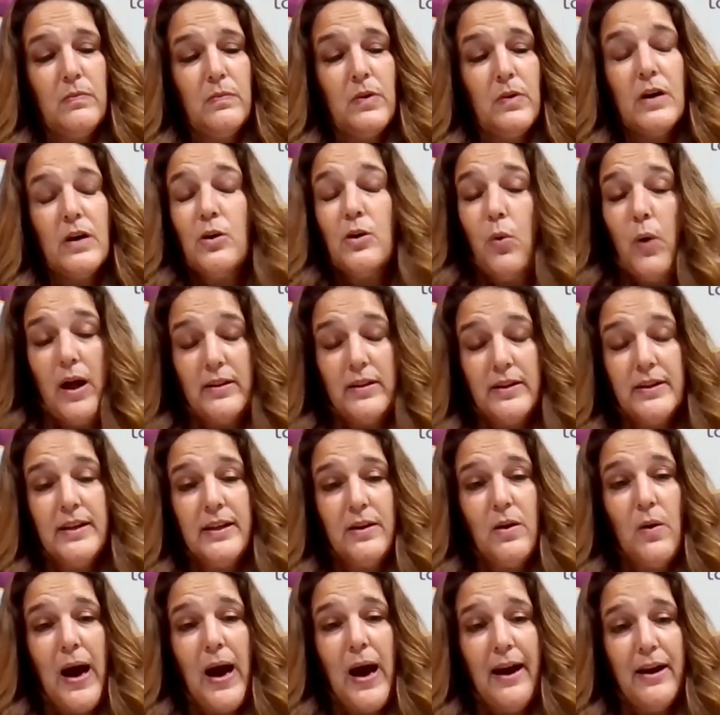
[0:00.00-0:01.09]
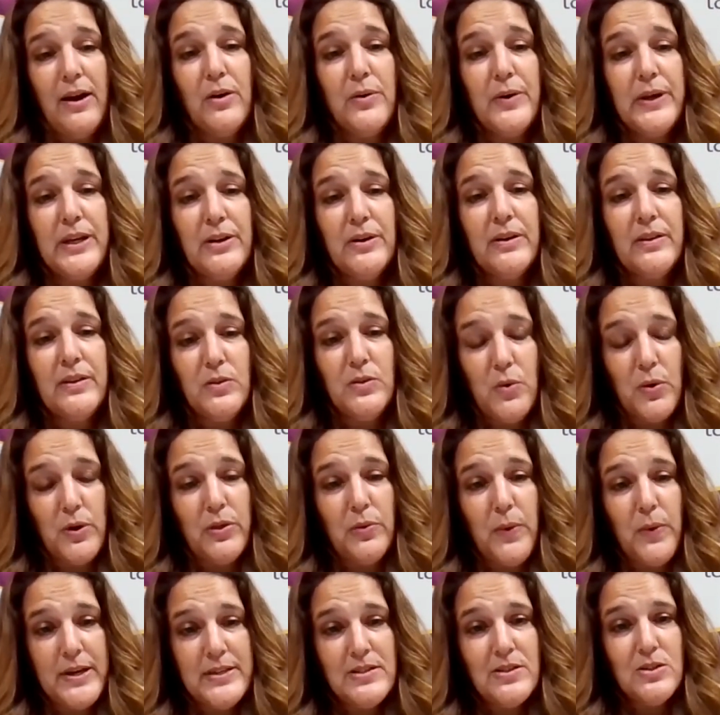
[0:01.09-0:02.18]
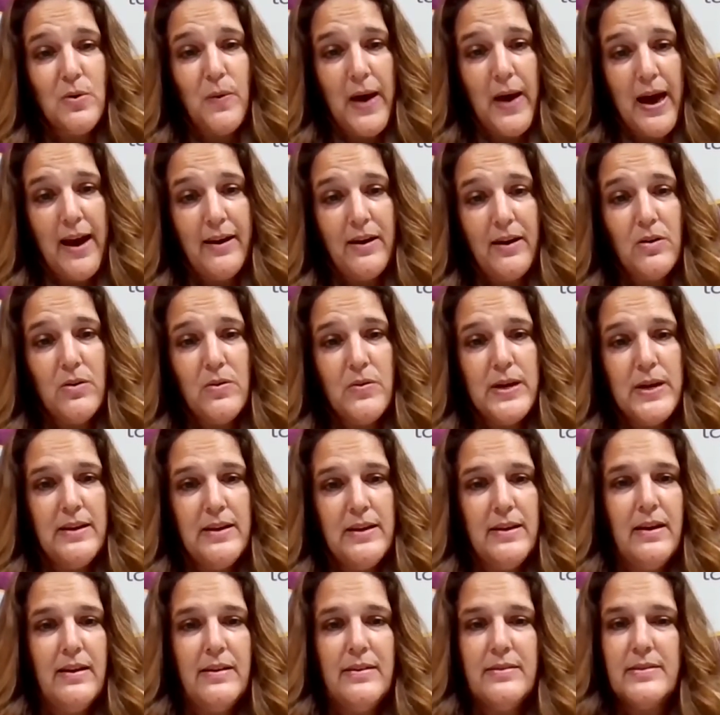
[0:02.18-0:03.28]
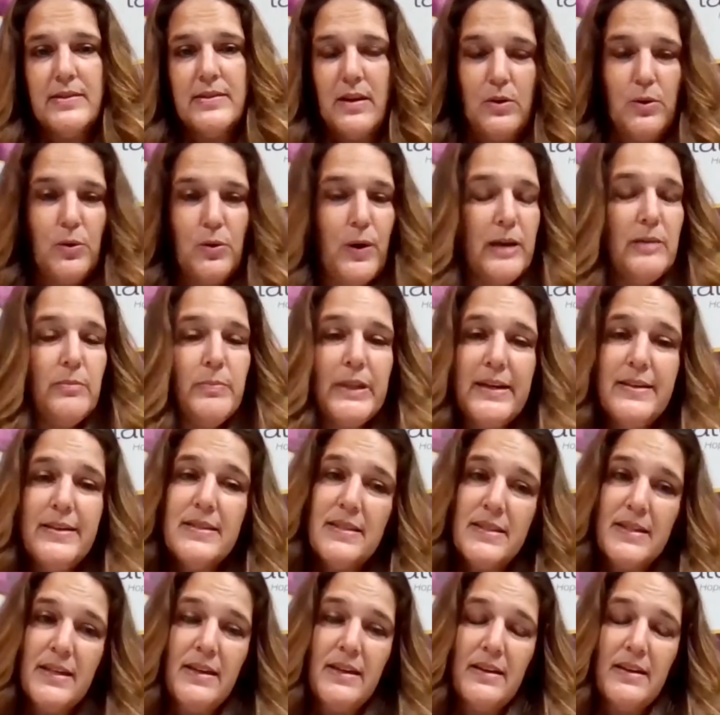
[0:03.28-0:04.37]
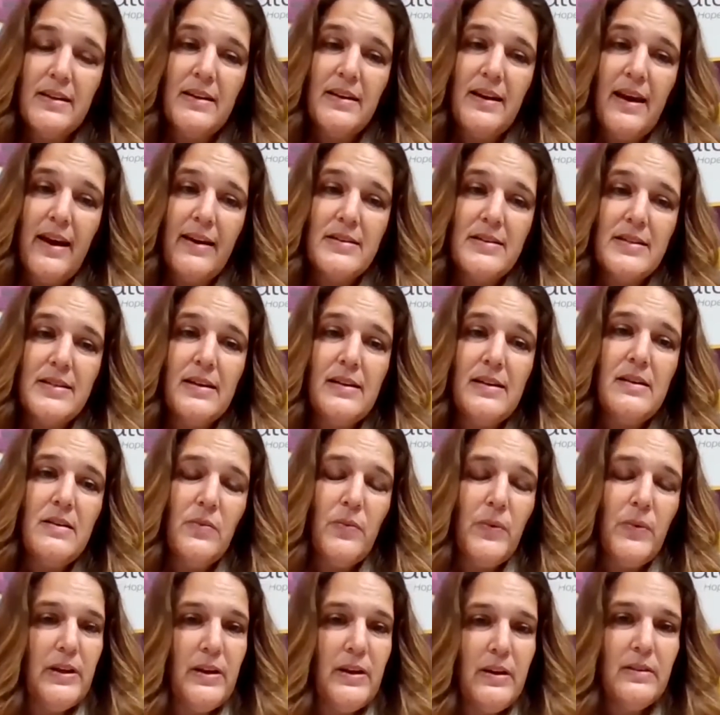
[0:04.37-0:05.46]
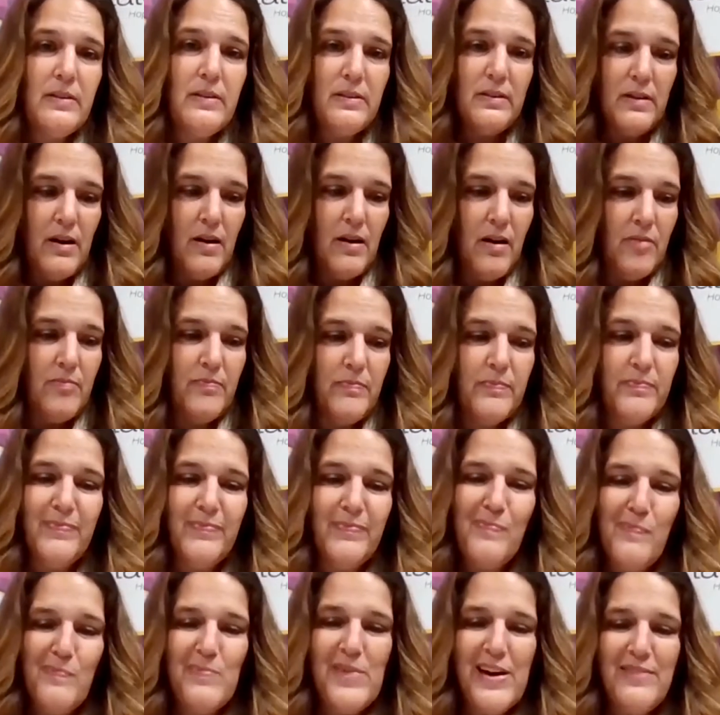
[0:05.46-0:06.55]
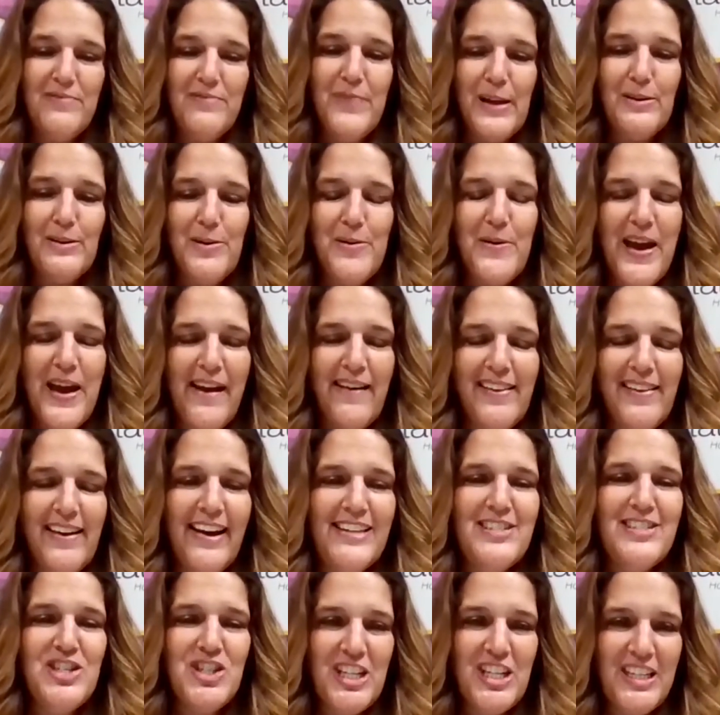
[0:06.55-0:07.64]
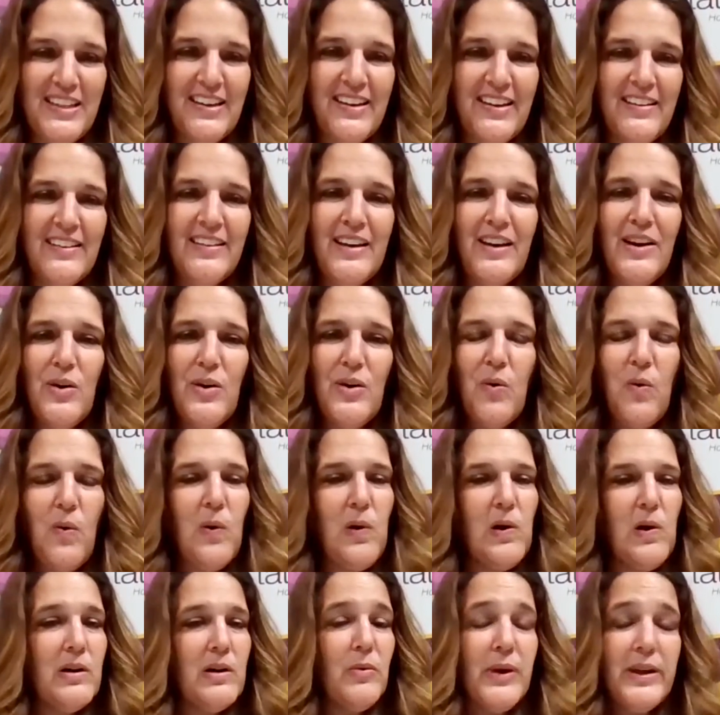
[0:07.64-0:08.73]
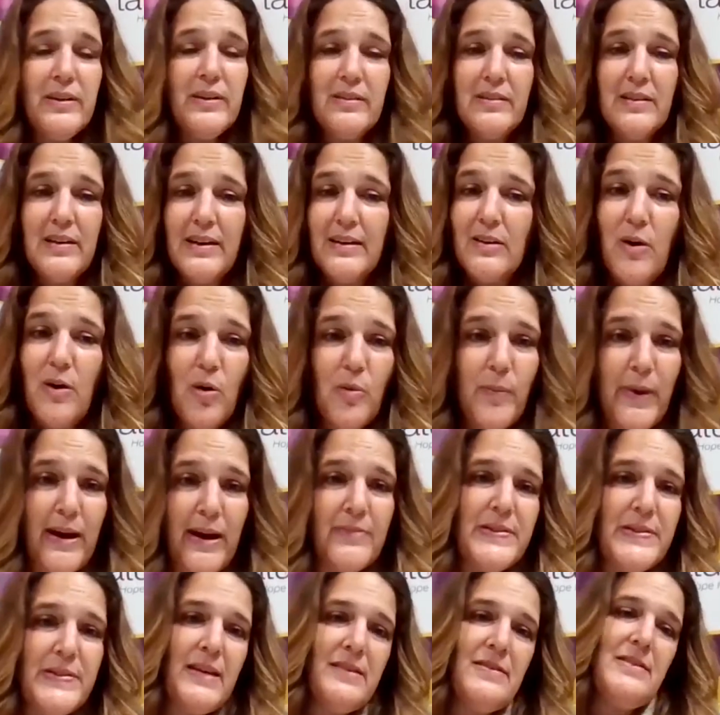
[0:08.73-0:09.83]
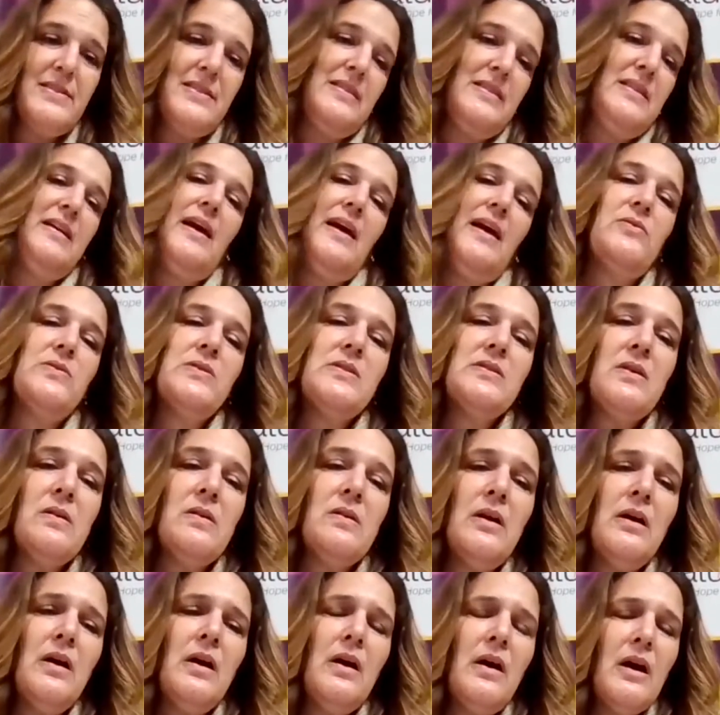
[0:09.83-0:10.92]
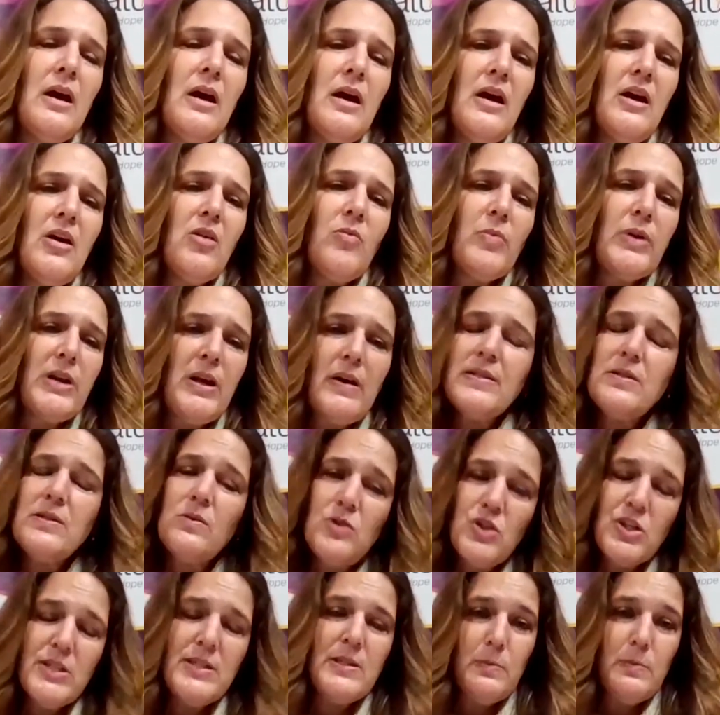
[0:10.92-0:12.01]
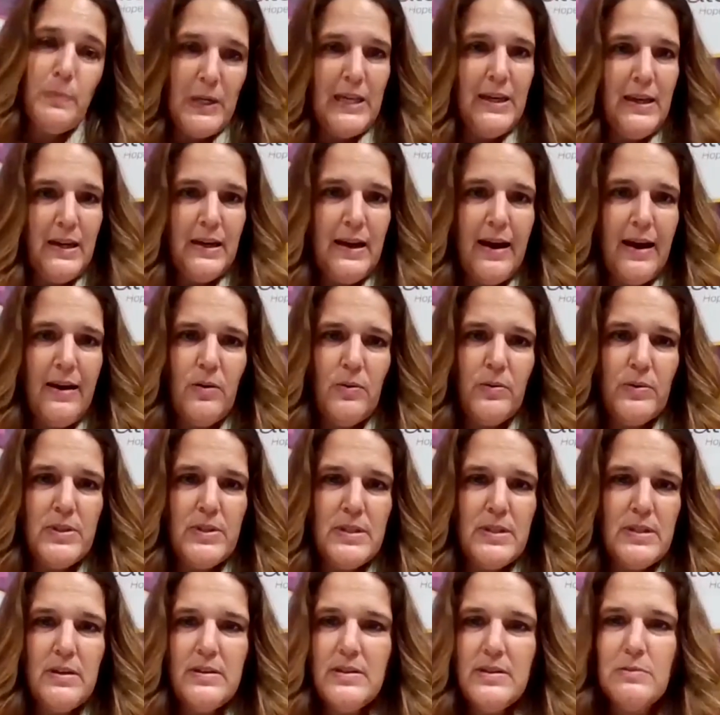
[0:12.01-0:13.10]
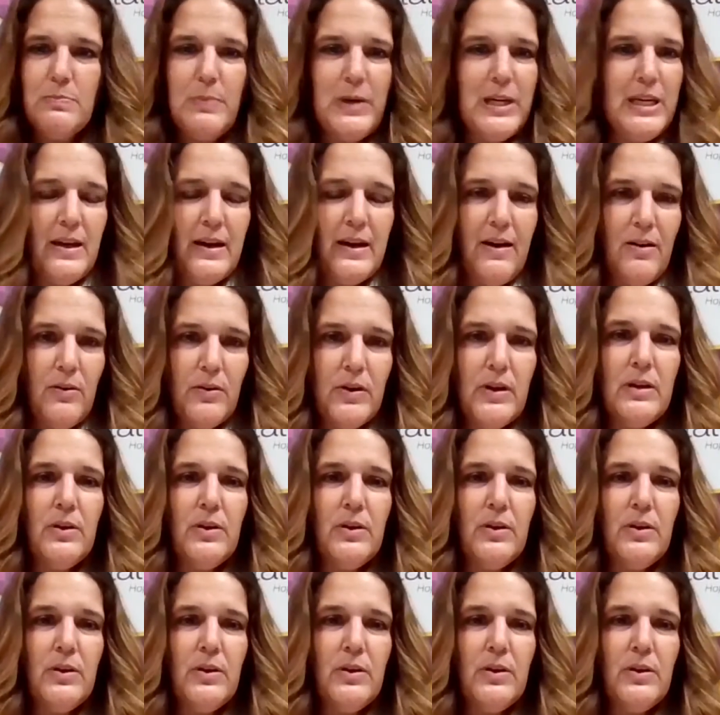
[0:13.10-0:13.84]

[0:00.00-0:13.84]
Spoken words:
Equality Ohio here in Northwest Ohio is a great place to get connected with my fellow ally Sheena, or with Nick Comives on City Council, but also just speaking out in